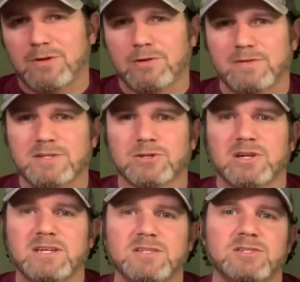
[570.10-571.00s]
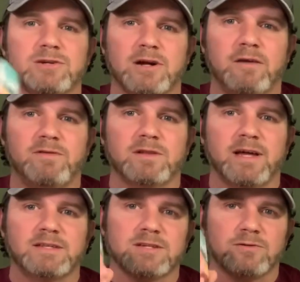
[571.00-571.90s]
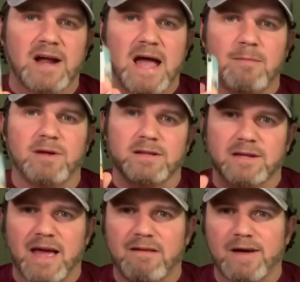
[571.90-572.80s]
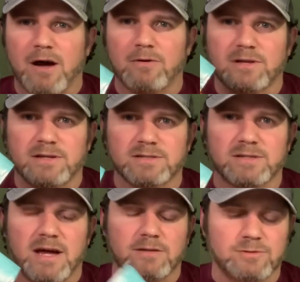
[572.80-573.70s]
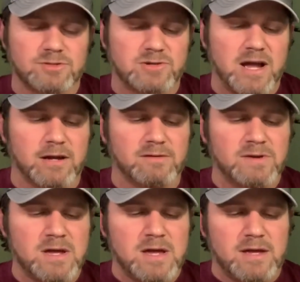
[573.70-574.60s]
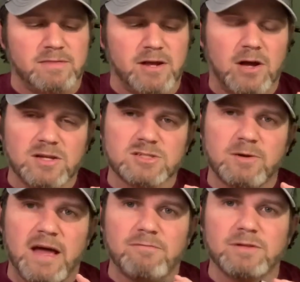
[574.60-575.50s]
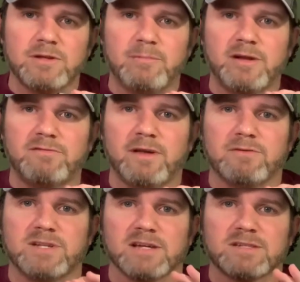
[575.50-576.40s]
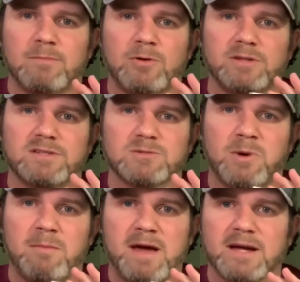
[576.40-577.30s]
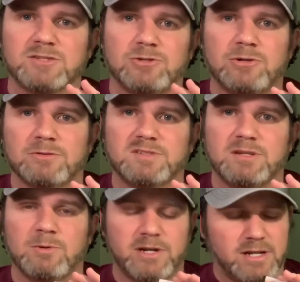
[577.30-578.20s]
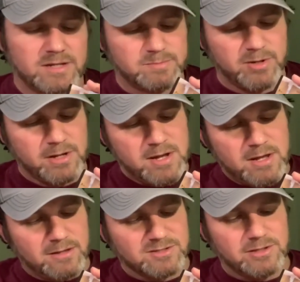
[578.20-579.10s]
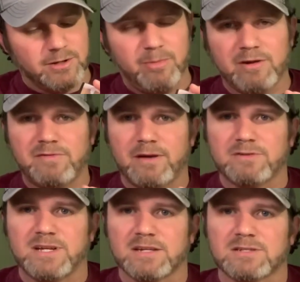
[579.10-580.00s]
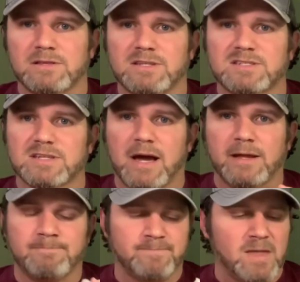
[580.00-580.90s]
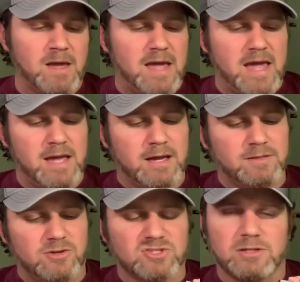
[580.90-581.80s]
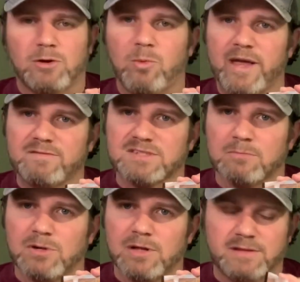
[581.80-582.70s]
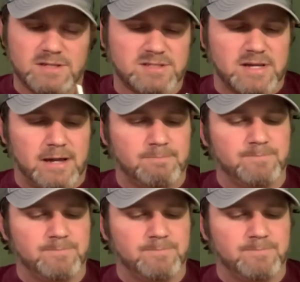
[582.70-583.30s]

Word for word: these are easier, I feel like, to grab and to have out and to not lose track of they also have a little bit of flavor text. I'm holding this way back so you don't see what it is, but there's a little bit of flavor text on this side, and there's a little wave symbol on this side.